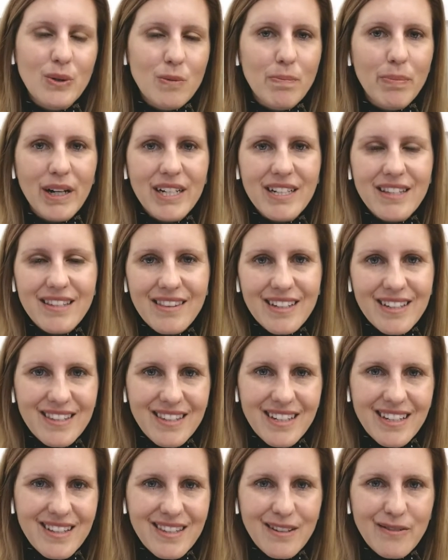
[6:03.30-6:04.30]
those butts in the
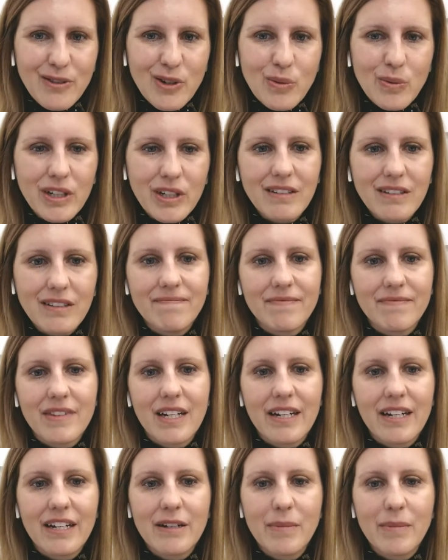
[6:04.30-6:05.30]
seats, if you will.
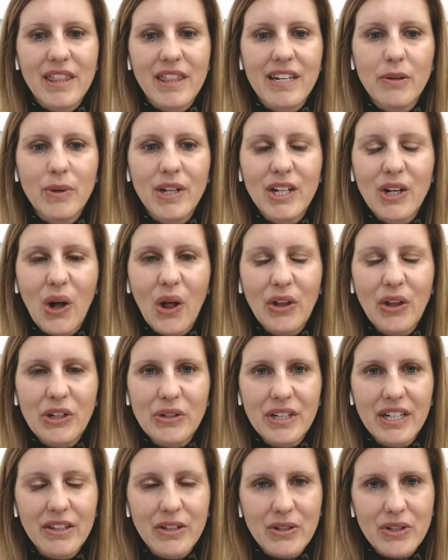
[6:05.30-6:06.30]
I think we can all
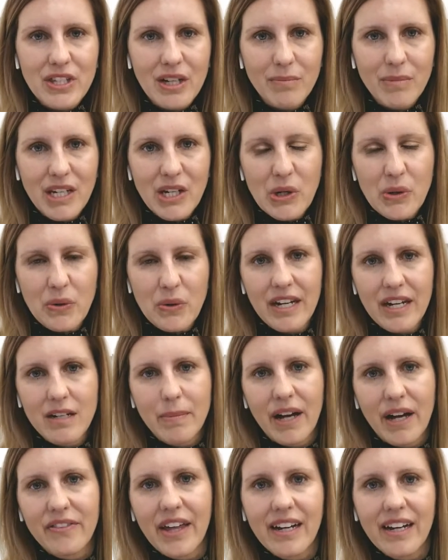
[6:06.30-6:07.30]
agree there's something great about